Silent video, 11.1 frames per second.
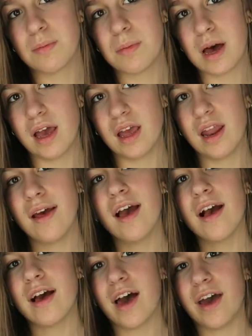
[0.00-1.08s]
But
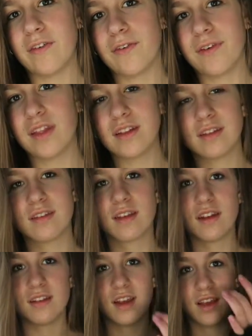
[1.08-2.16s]
I have a feeling this is
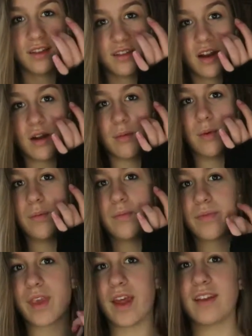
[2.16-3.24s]
gonna taste terrible,
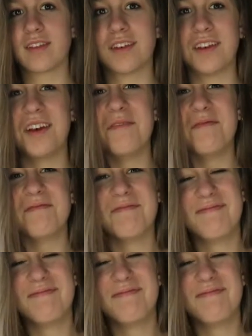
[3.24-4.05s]
and it's gonna...